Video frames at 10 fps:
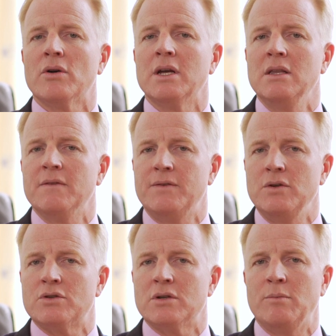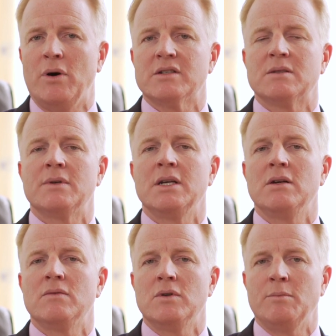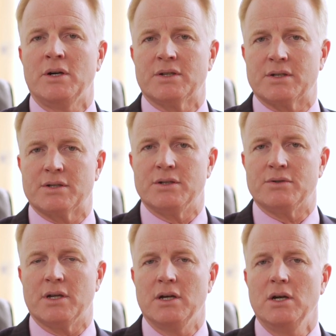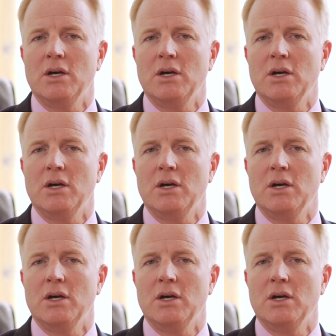or in the future possibly robotic surgery.